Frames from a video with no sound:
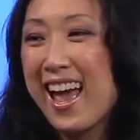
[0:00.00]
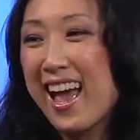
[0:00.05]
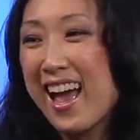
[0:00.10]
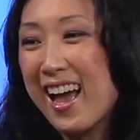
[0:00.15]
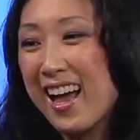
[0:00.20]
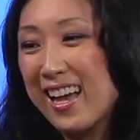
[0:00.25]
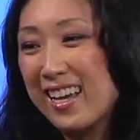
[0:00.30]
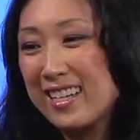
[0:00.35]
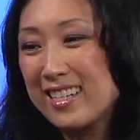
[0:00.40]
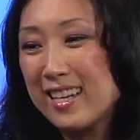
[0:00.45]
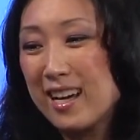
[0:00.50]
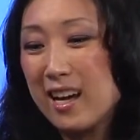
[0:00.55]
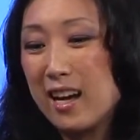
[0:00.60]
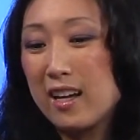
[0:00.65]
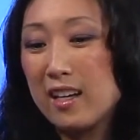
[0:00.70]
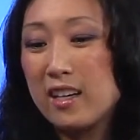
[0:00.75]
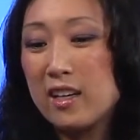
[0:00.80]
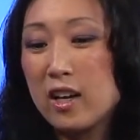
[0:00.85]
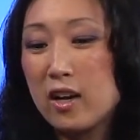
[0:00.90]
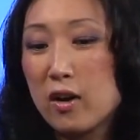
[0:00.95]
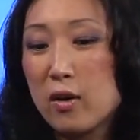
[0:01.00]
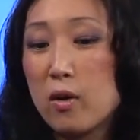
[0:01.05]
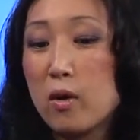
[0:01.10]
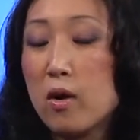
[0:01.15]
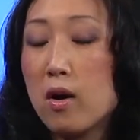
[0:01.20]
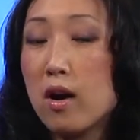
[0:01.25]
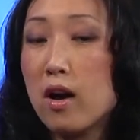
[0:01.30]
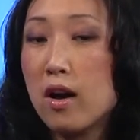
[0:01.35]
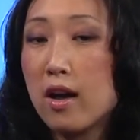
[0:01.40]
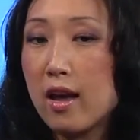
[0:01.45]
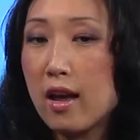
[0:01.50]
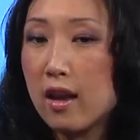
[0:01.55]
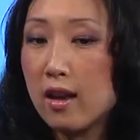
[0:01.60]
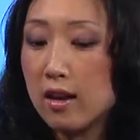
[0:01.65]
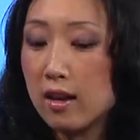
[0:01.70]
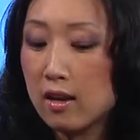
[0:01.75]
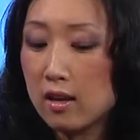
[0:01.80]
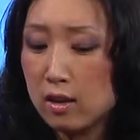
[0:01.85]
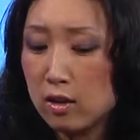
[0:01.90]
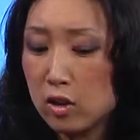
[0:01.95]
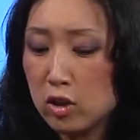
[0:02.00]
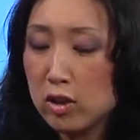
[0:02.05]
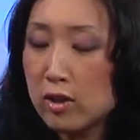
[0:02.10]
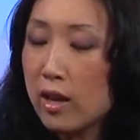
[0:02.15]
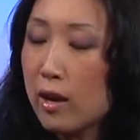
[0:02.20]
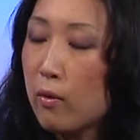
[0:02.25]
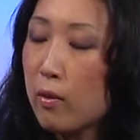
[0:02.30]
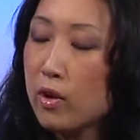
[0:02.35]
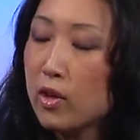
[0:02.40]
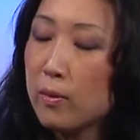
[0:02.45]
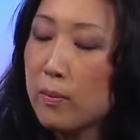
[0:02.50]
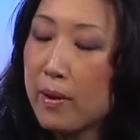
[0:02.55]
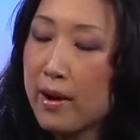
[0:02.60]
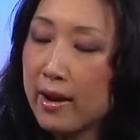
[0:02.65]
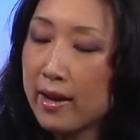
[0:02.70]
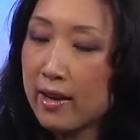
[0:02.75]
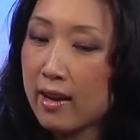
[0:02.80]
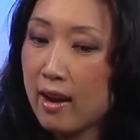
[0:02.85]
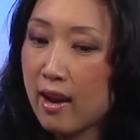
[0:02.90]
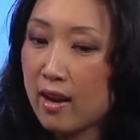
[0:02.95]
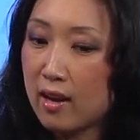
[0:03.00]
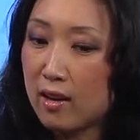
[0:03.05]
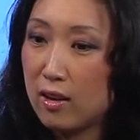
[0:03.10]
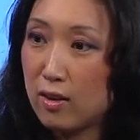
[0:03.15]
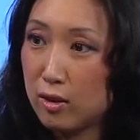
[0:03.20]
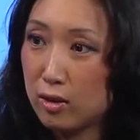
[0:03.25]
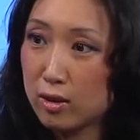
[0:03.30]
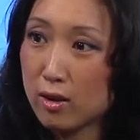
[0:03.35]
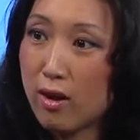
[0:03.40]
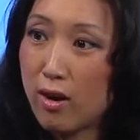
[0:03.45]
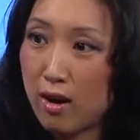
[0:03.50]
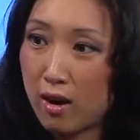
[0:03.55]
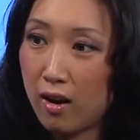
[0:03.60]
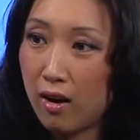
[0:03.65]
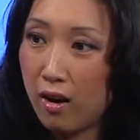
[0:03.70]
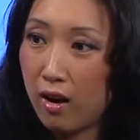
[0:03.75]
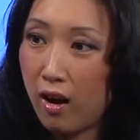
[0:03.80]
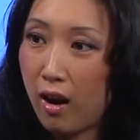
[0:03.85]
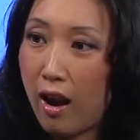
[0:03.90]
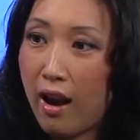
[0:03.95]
And, you do that when you're buying a used car.